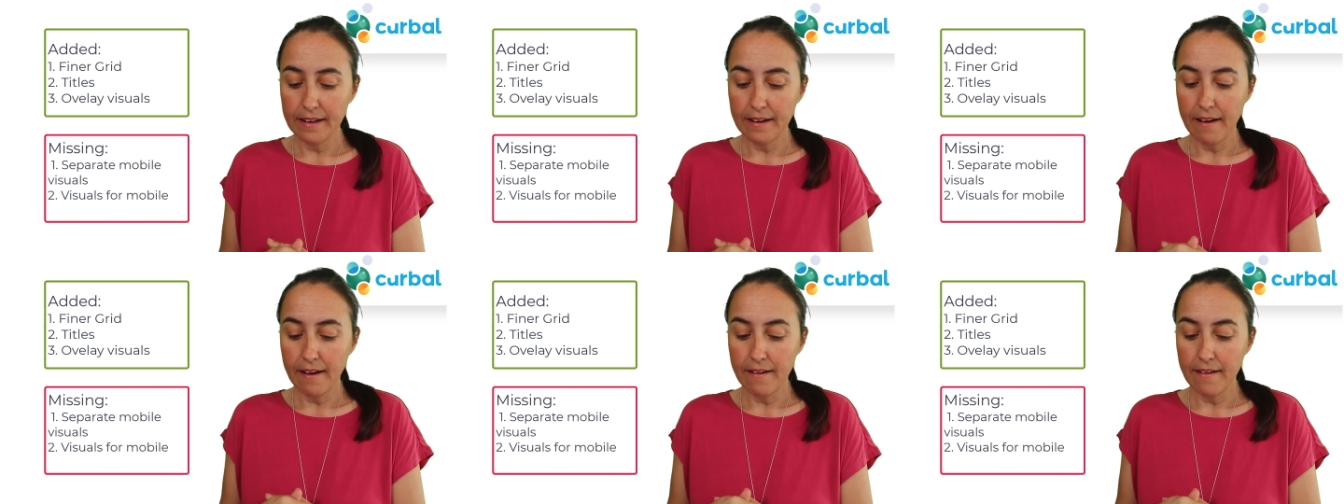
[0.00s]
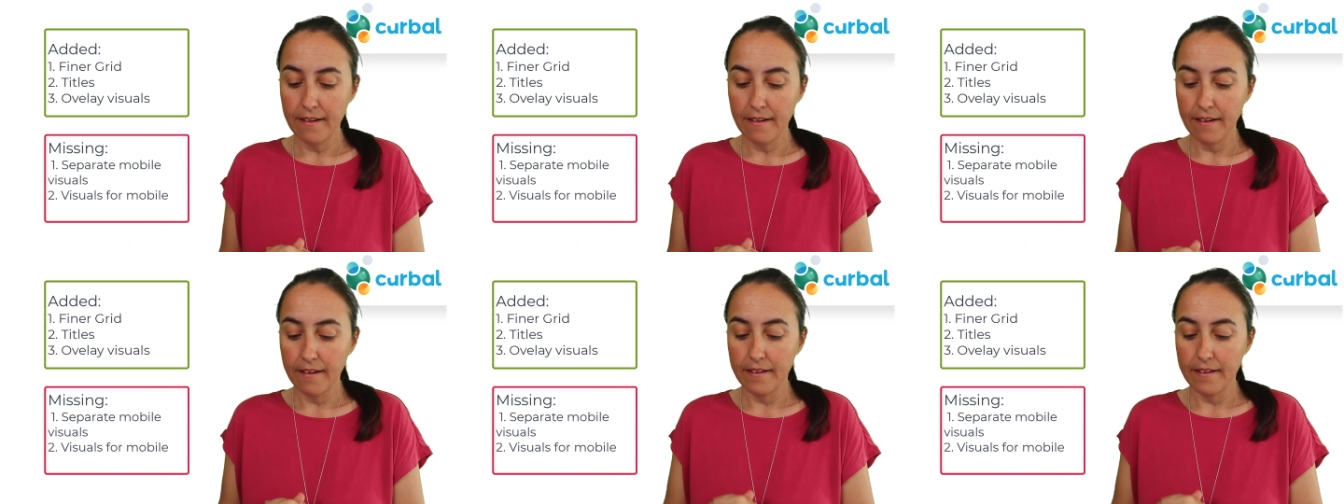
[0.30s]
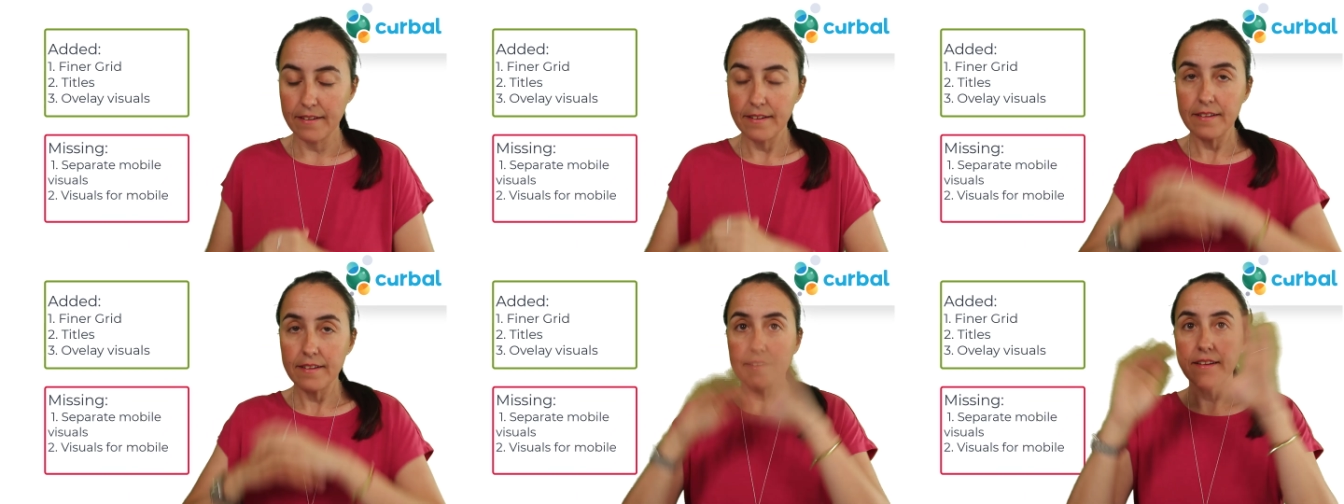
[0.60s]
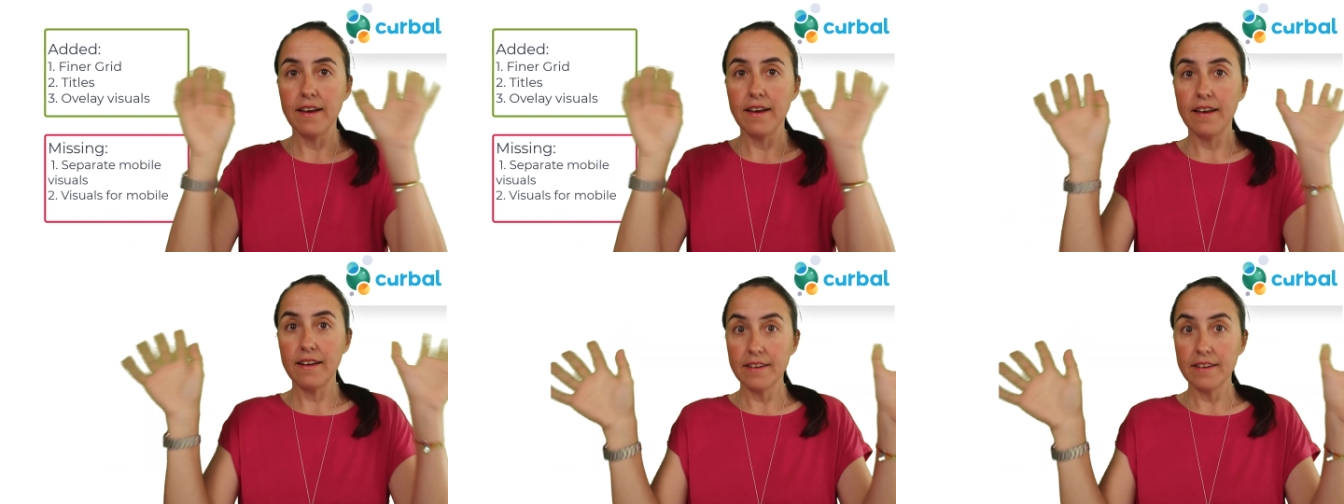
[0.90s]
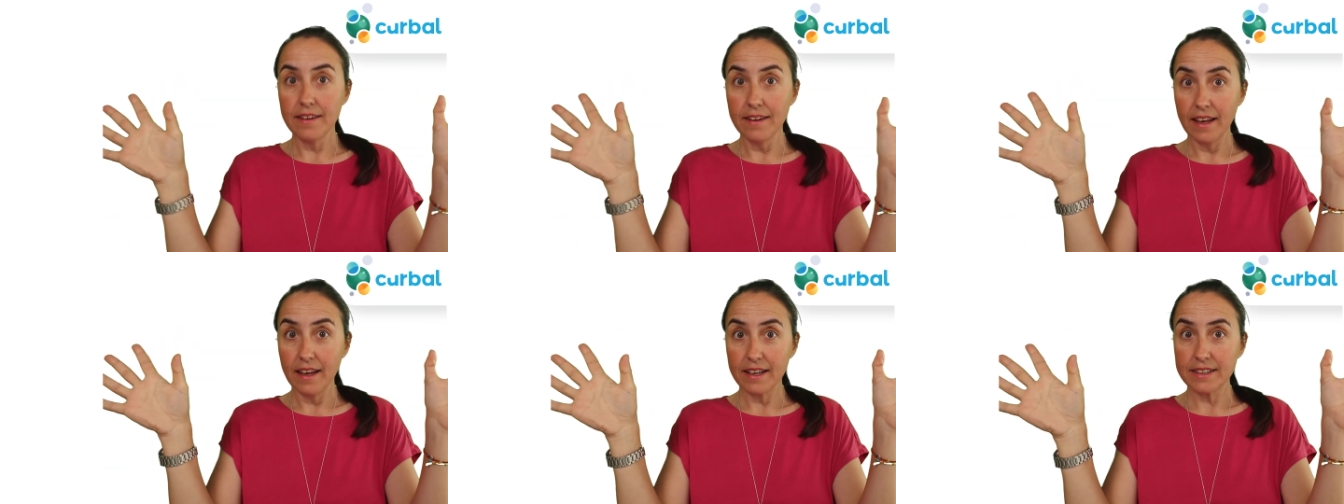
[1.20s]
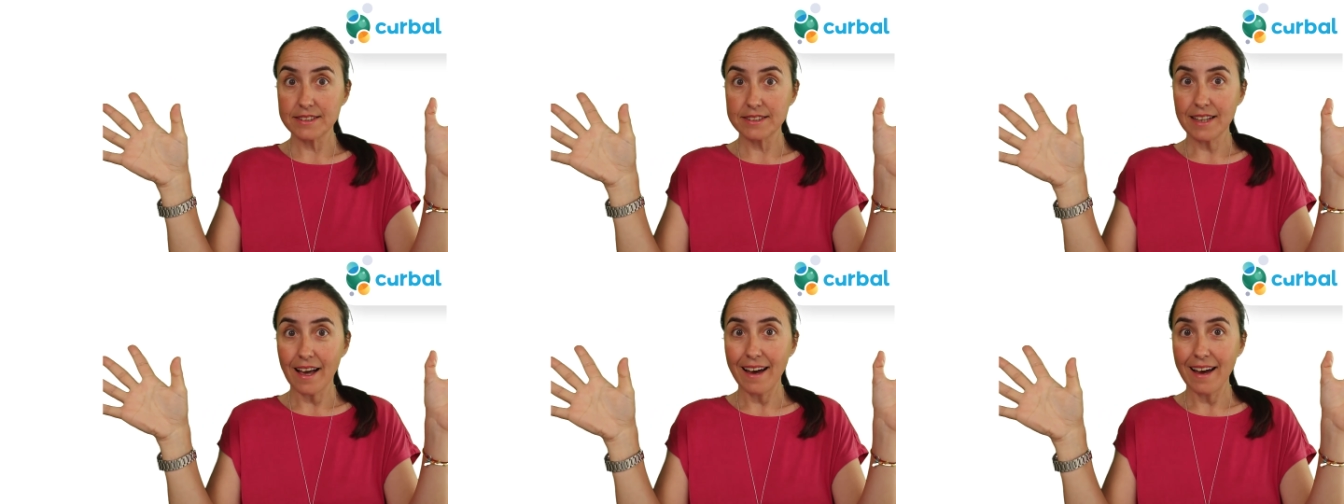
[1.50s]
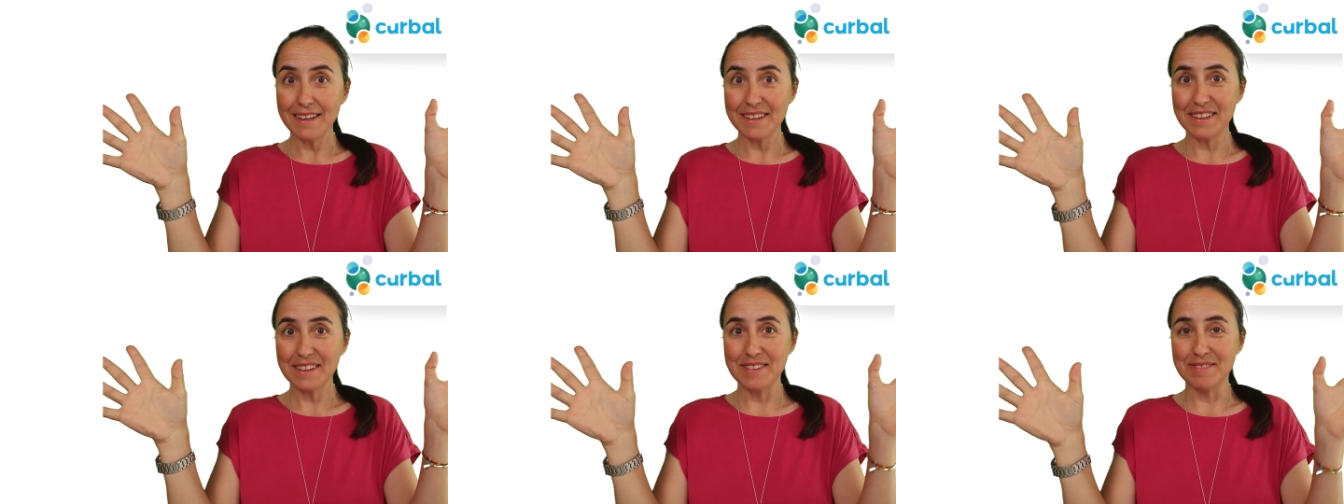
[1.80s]
Uh, next
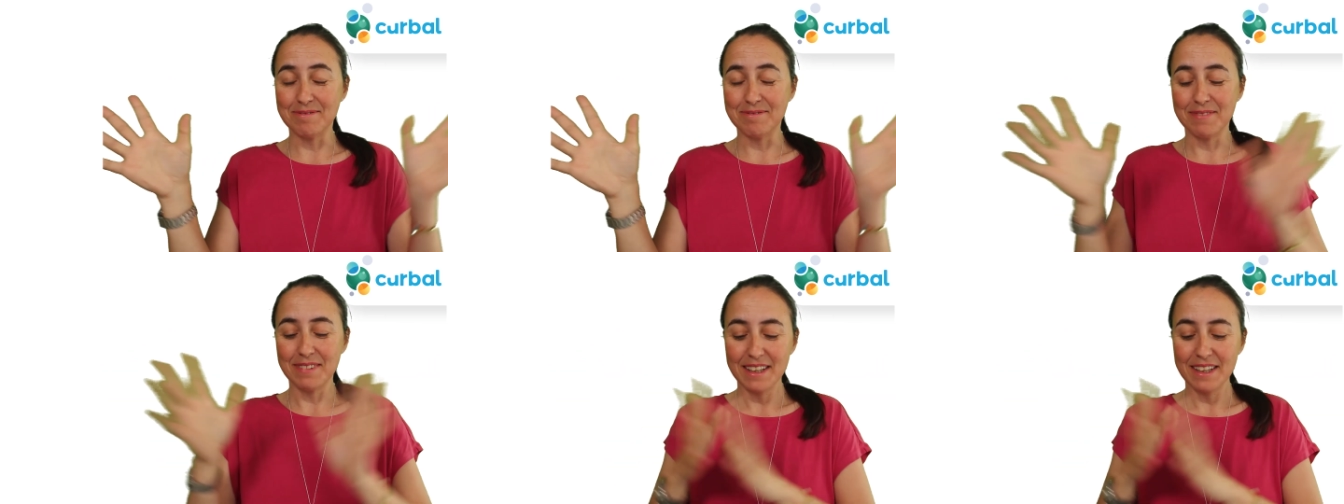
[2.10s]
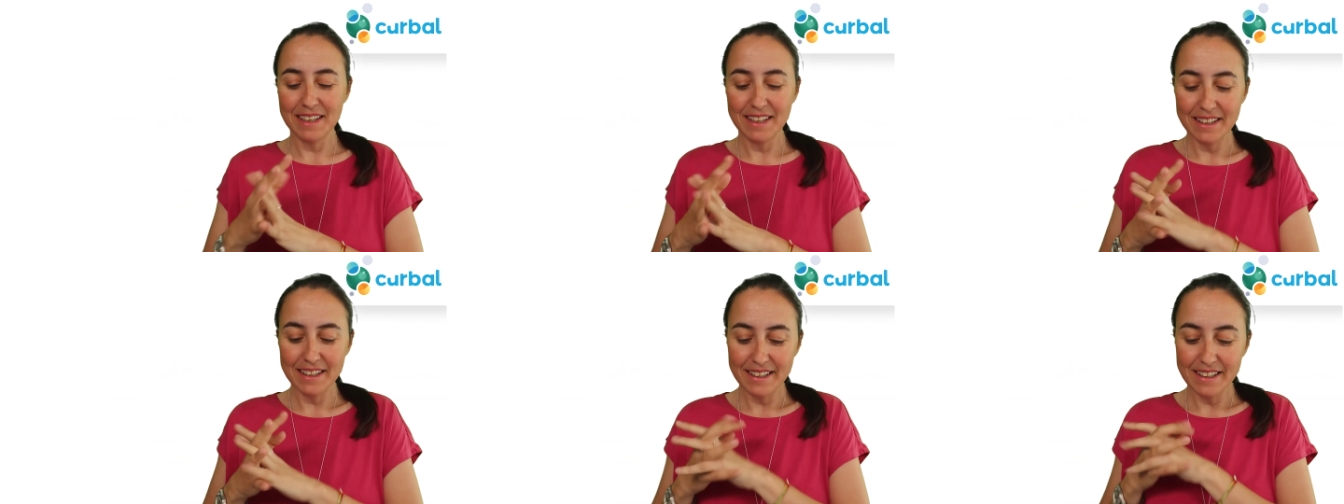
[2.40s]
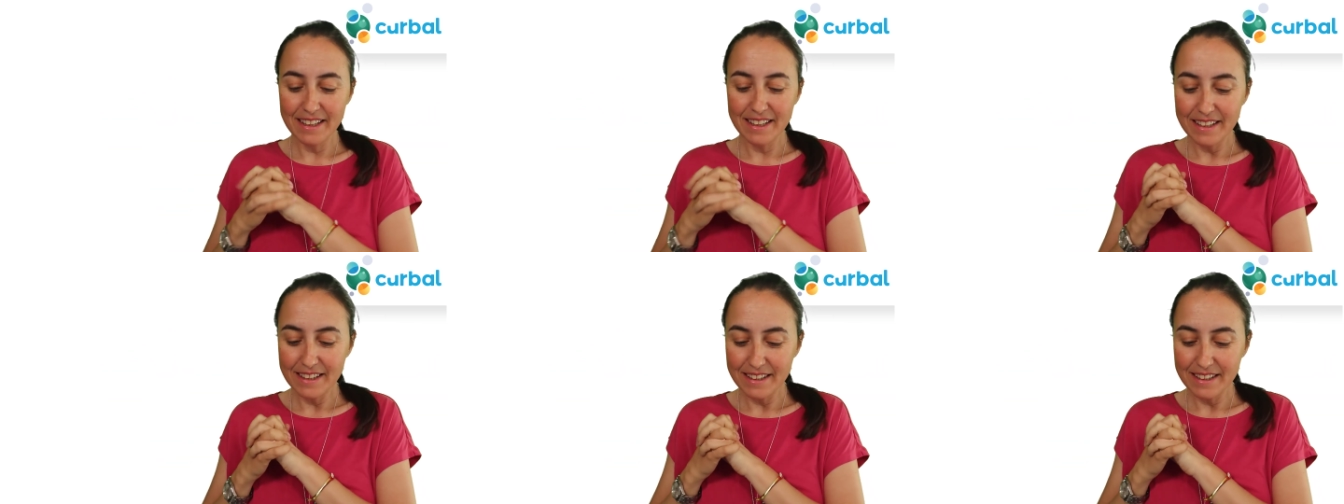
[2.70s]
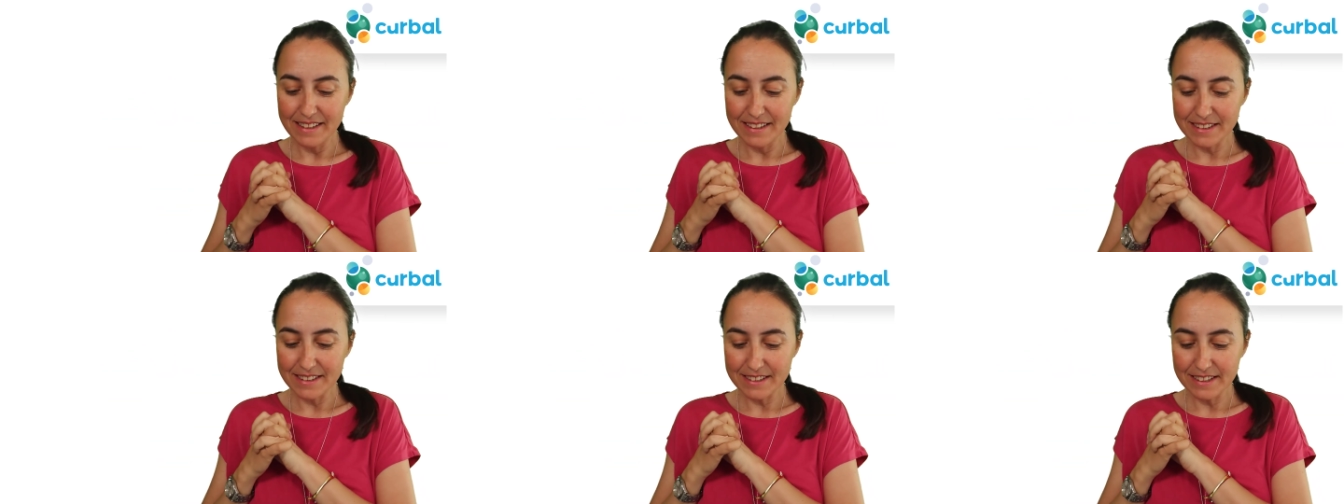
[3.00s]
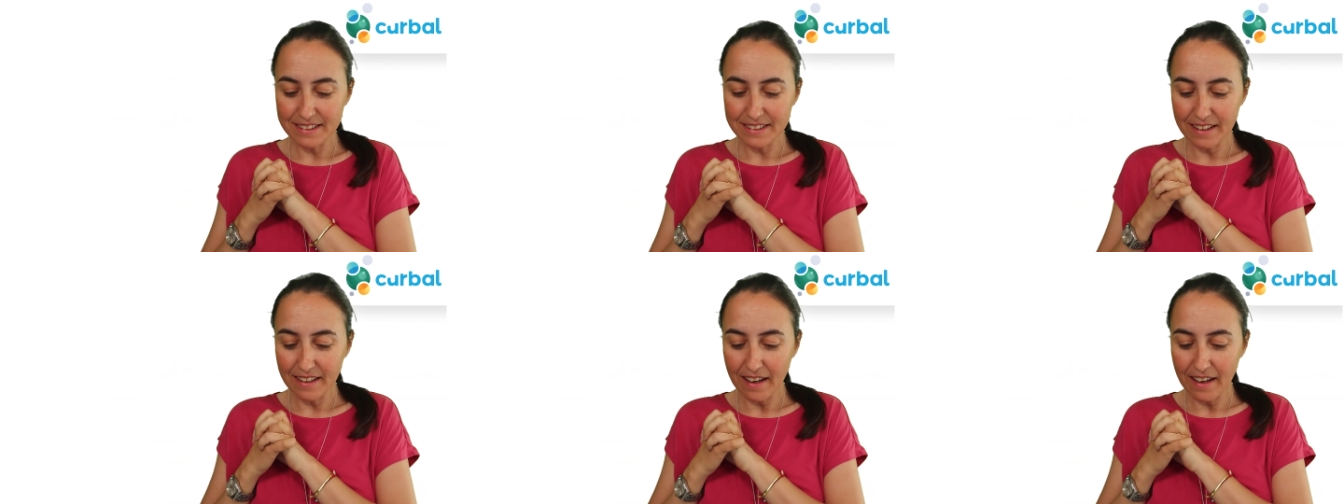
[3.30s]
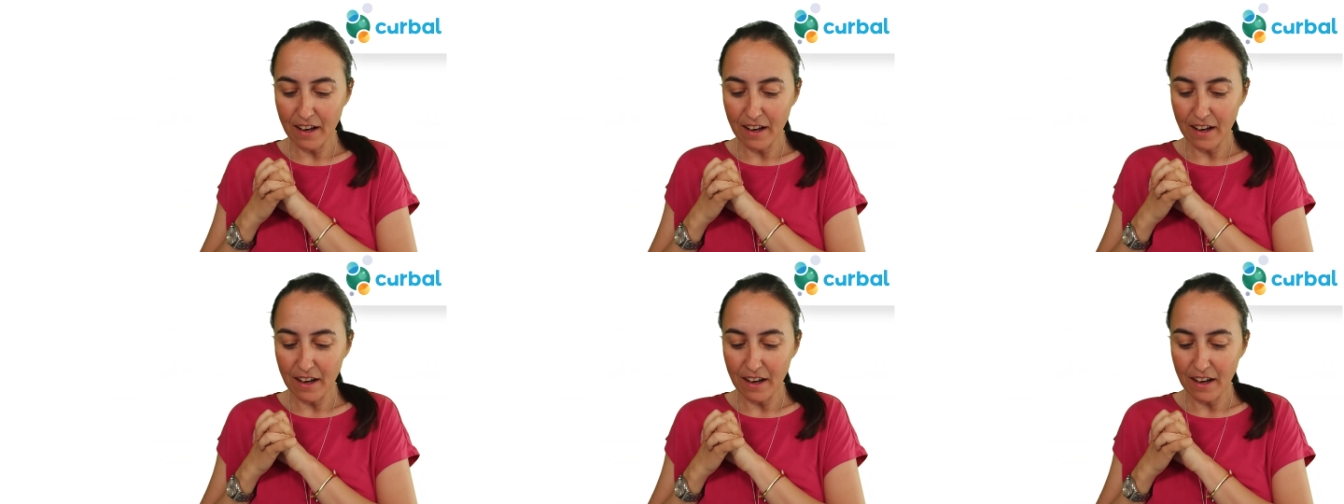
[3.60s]
item it is